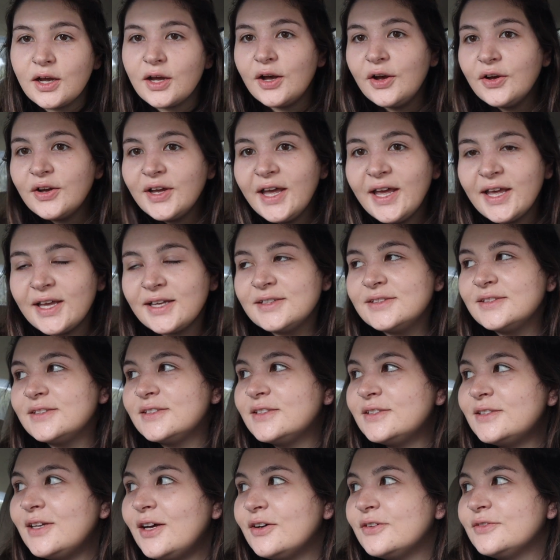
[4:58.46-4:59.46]
Okay,
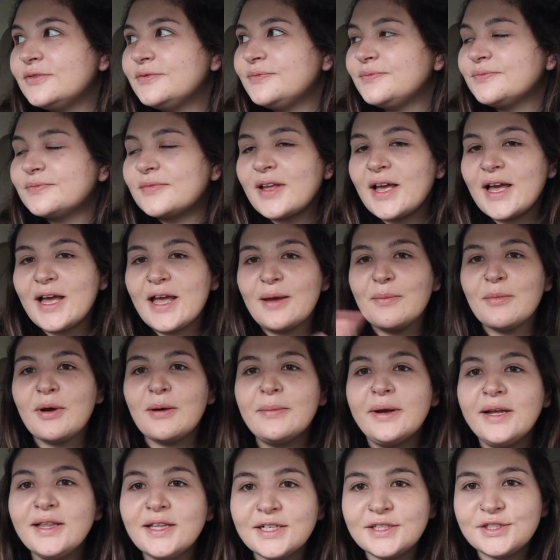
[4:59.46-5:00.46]
so I am
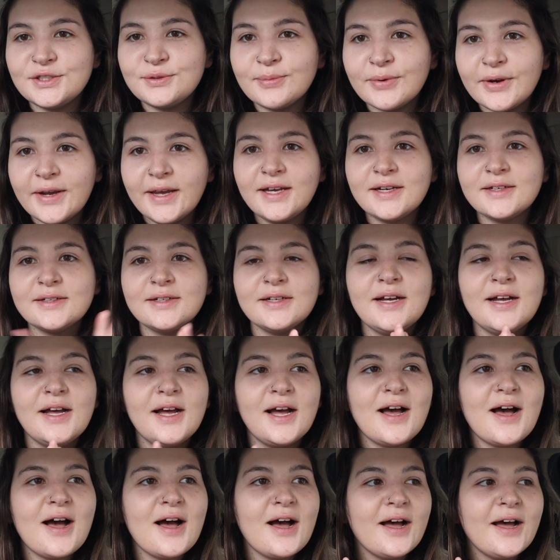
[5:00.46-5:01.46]
on my lunch break.
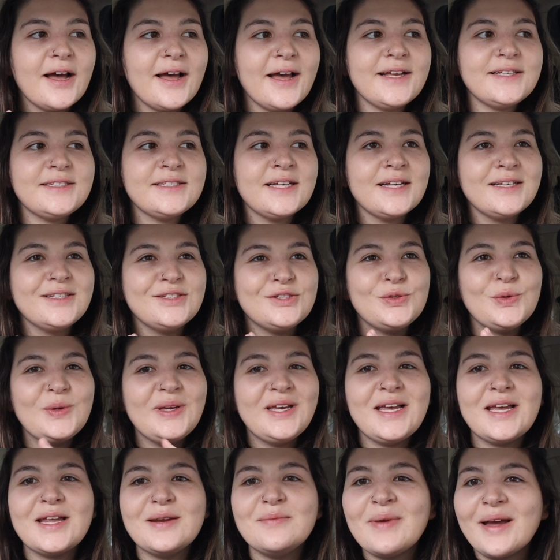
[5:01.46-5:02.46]
I tend to
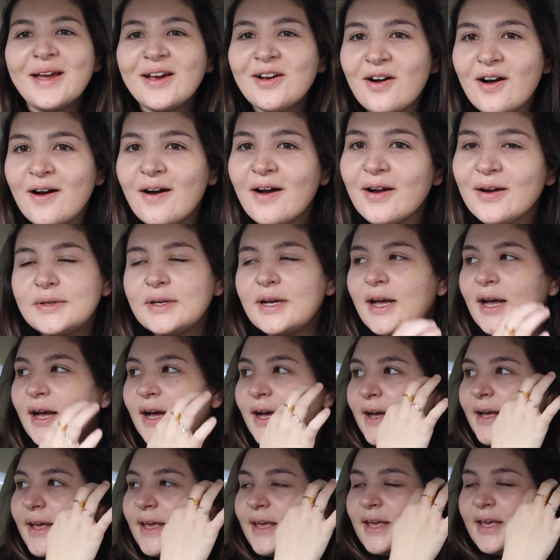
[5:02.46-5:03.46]
eat in my car.
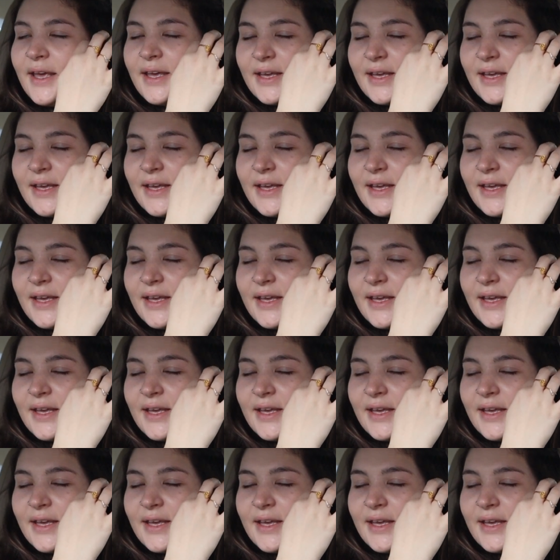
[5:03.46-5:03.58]
I